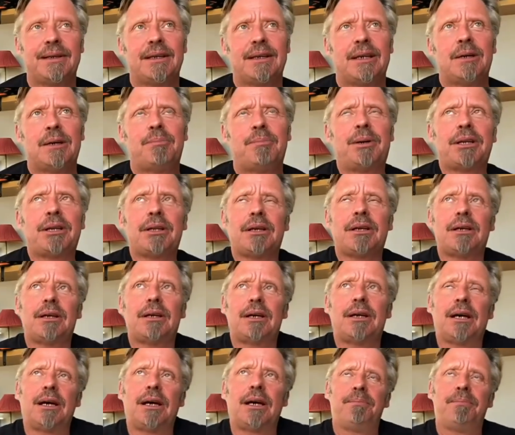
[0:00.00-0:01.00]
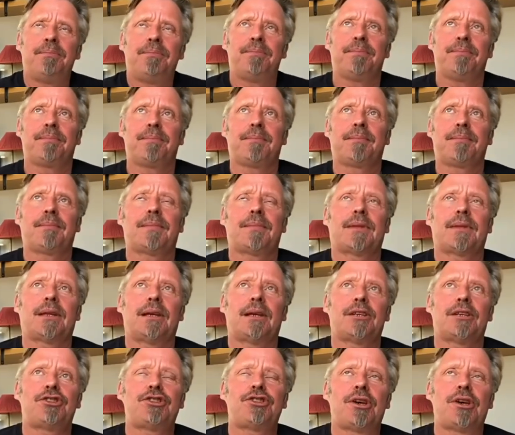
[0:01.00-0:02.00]
But,
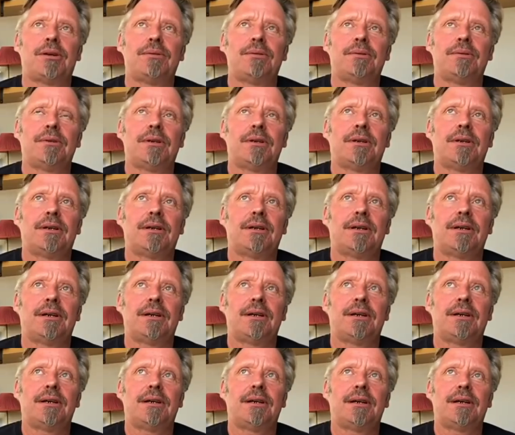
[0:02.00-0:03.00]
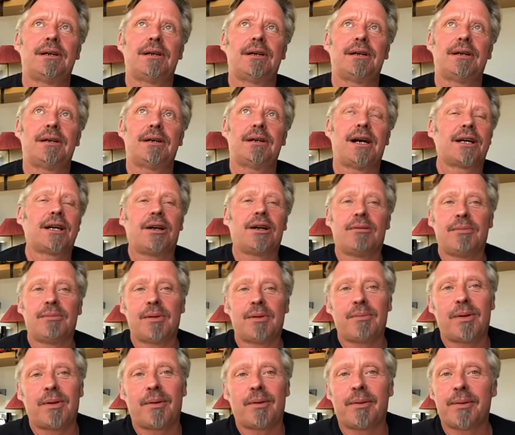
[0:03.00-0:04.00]
so I can't
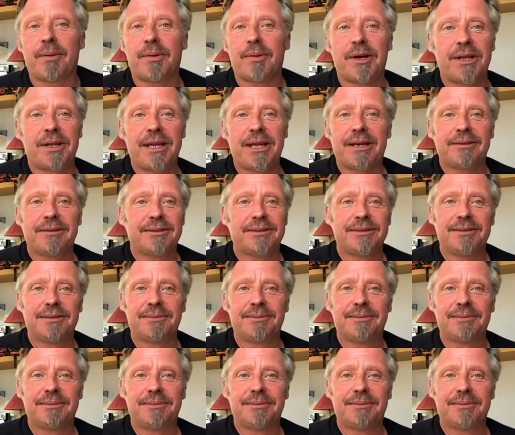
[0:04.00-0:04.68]
remember where we were now.